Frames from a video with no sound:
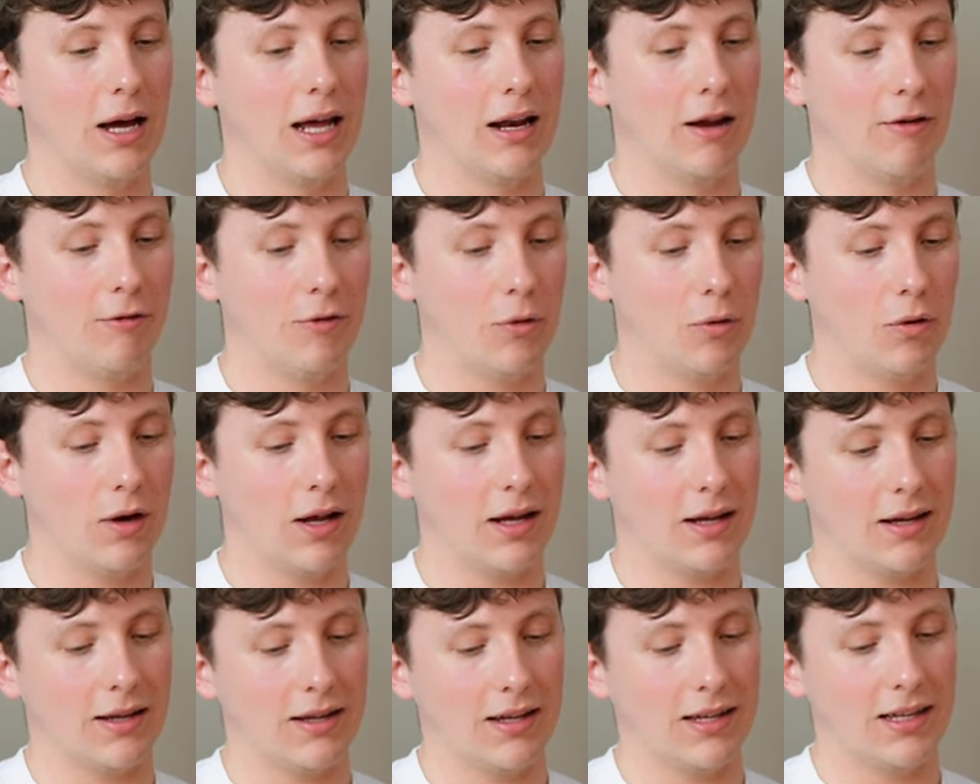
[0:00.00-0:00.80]
And I feel
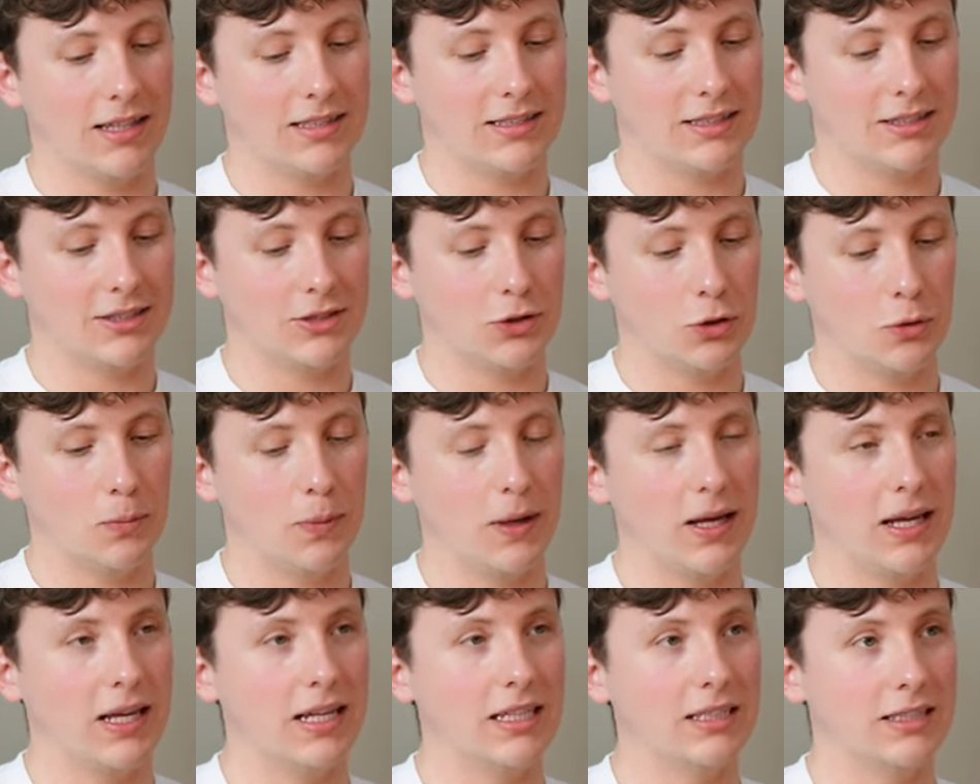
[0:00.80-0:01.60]
like it's
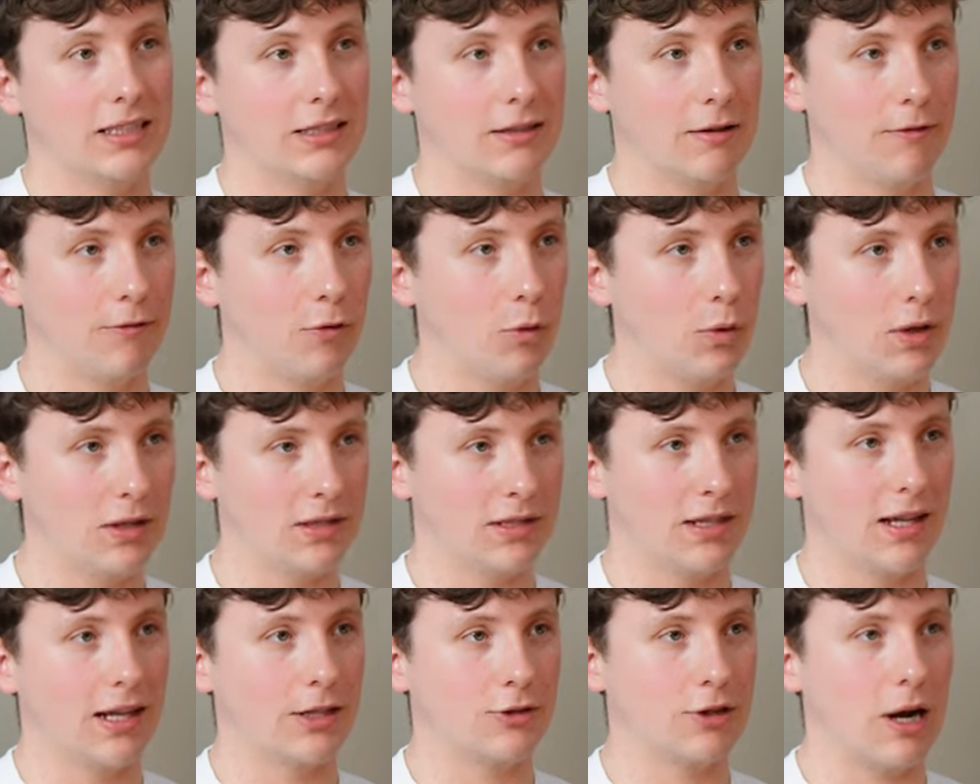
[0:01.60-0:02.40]
super easy to fall
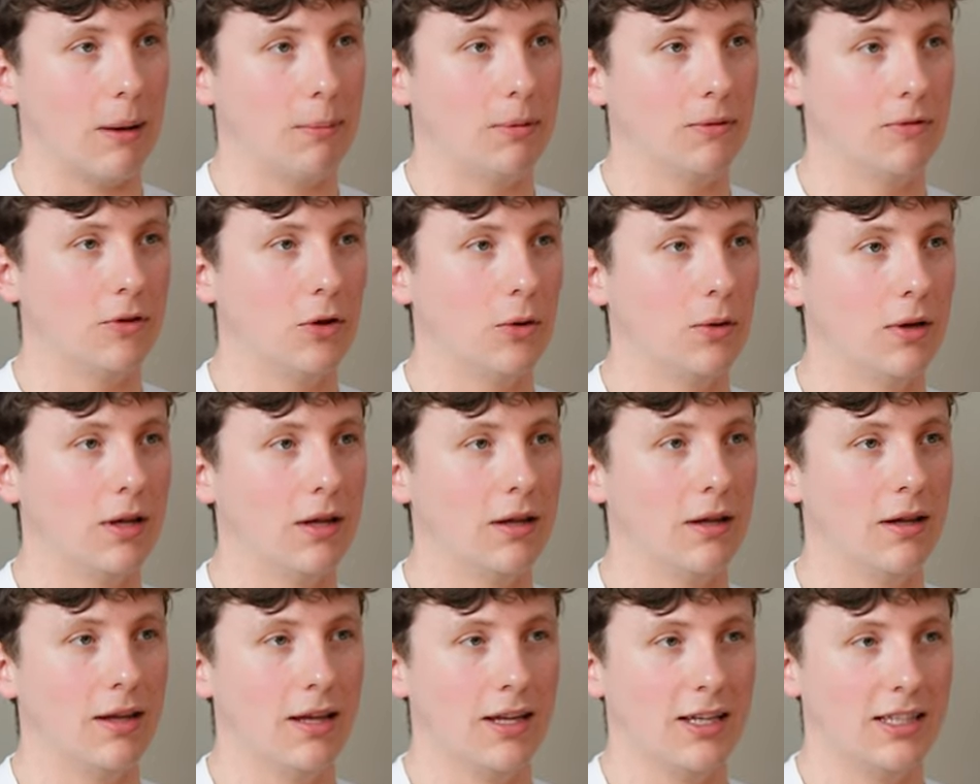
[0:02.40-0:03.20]
into that trap of doing
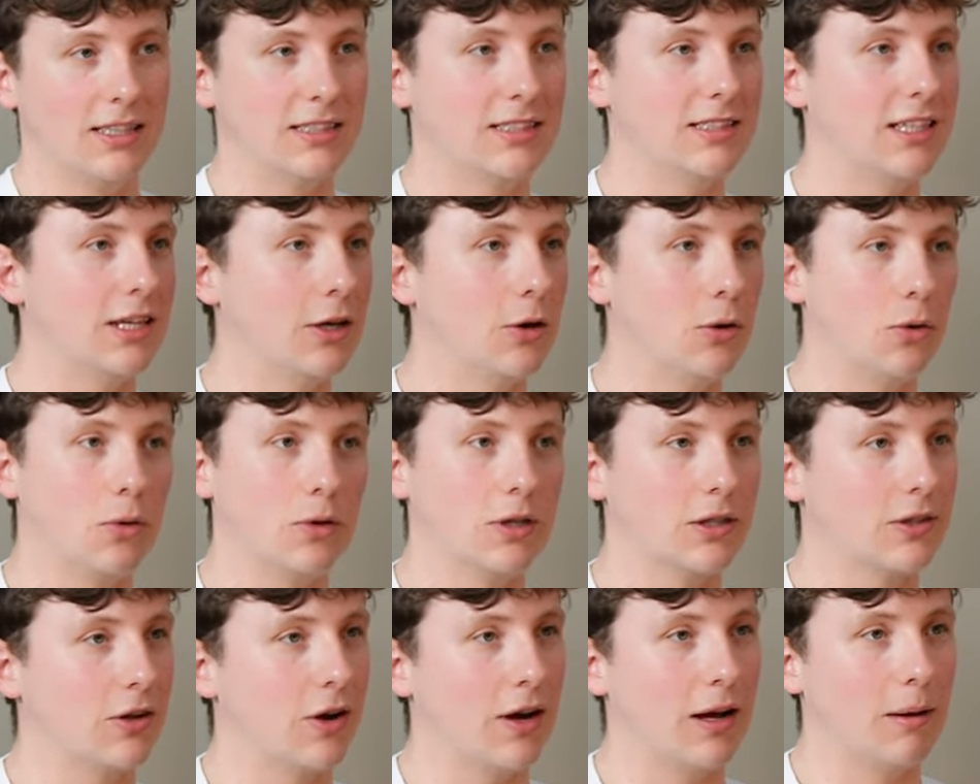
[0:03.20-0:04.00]
it. You see it all
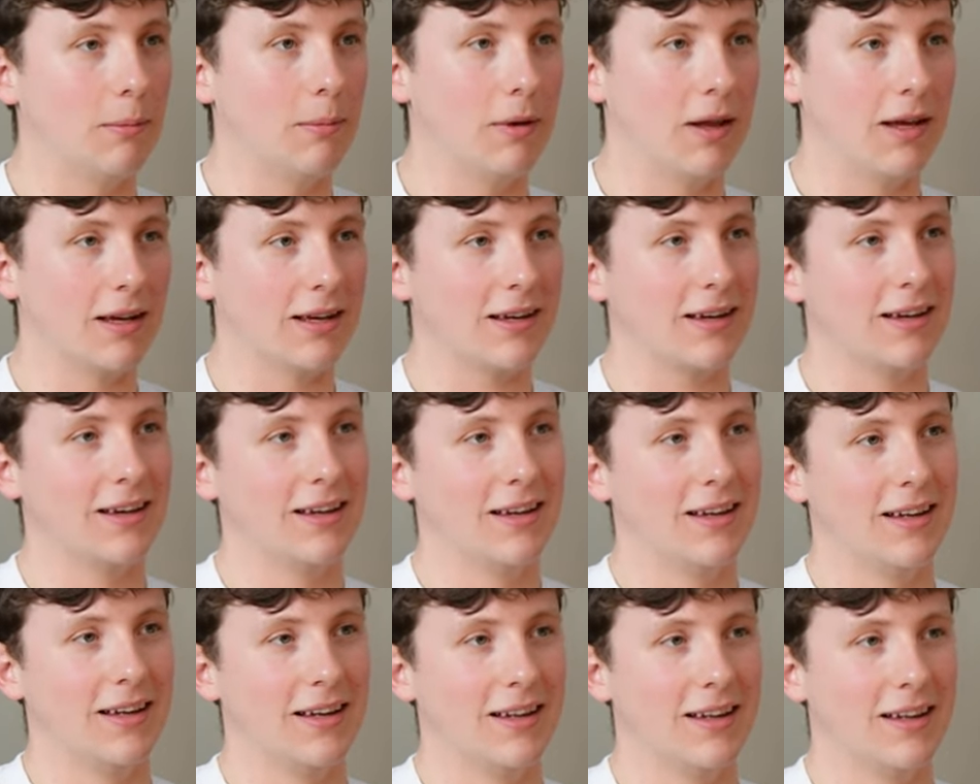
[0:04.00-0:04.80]
the time. Like
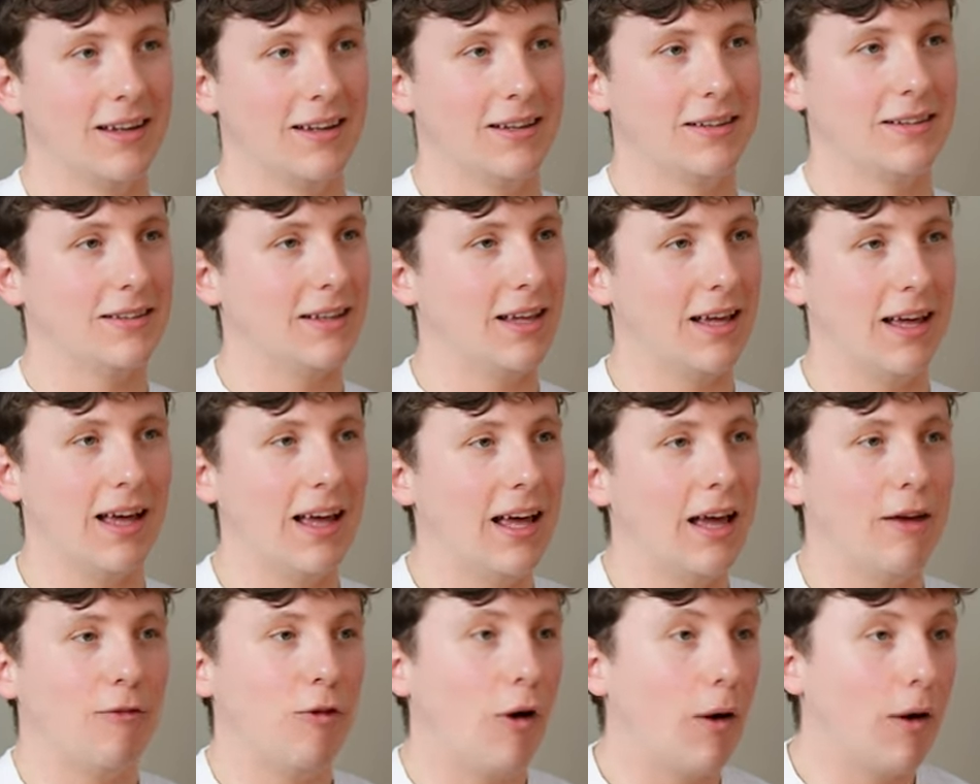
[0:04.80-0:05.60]

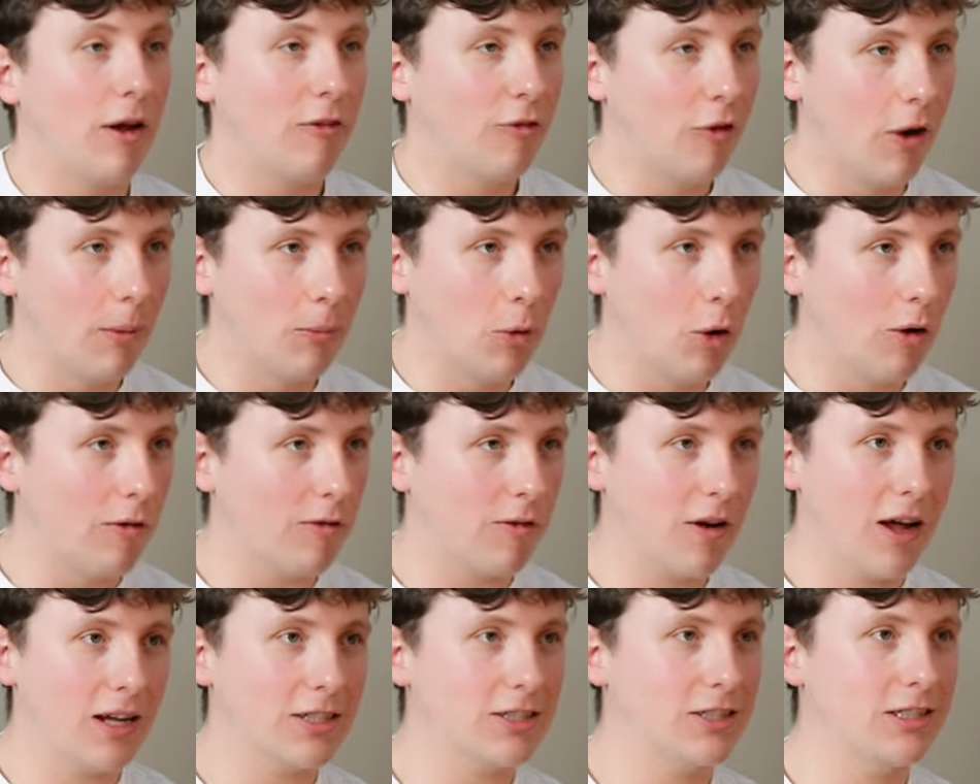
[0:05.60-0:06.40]
if I'm not
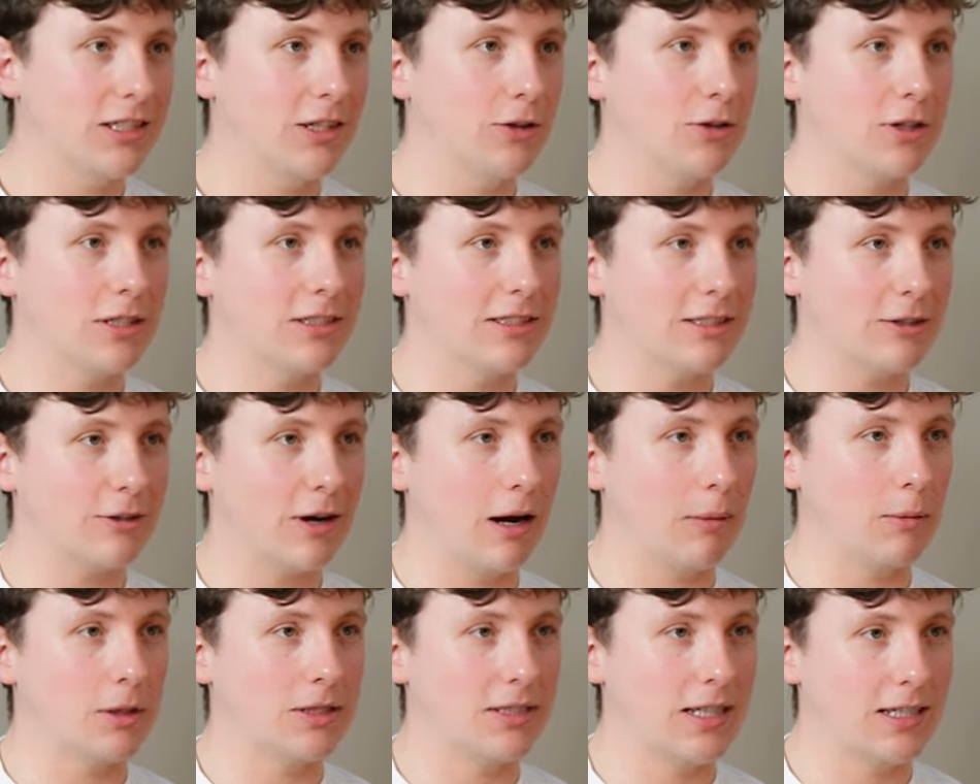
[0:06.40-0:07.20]
flashy on
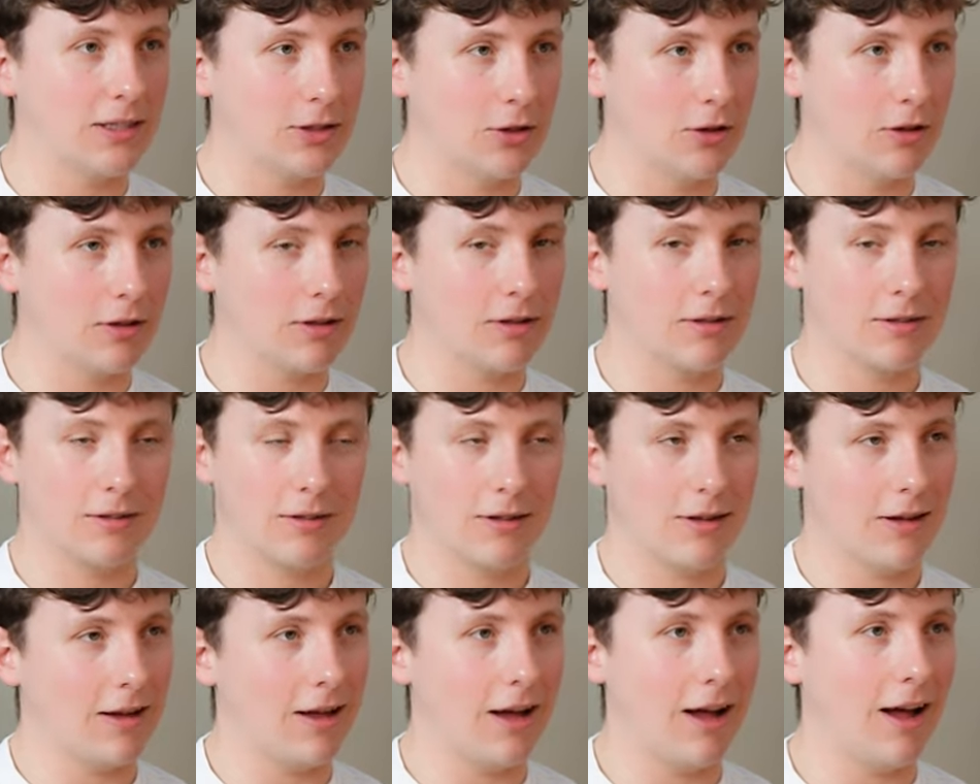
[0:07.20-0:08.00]
Instagram or TikTok,
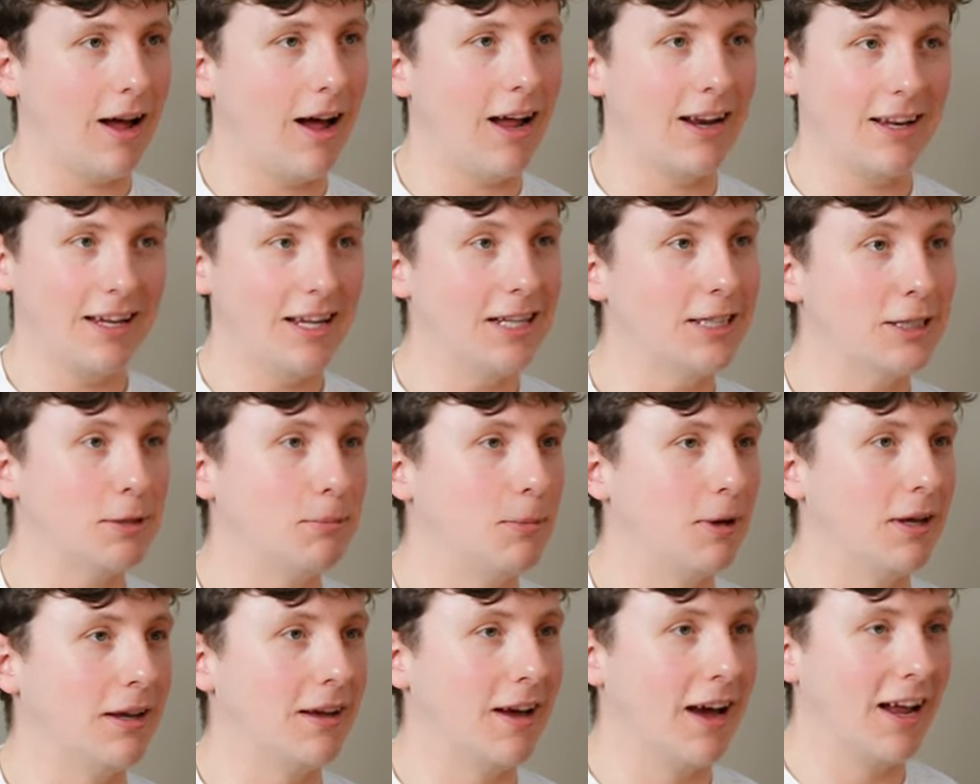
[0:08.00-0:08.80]
I need to
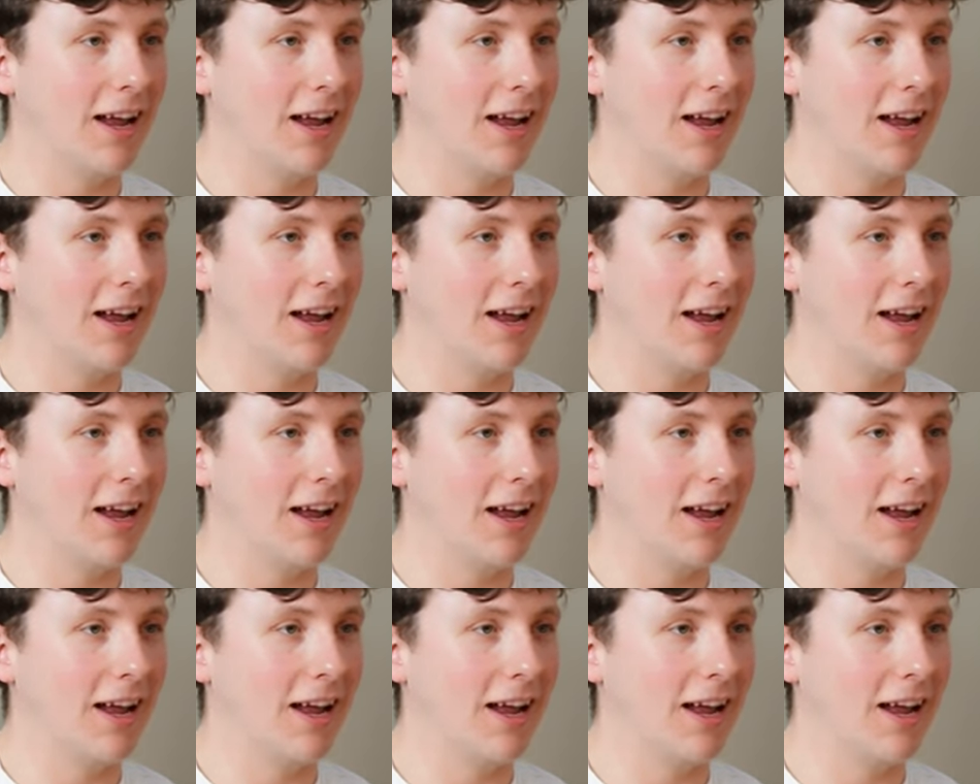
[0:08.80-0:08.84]
be.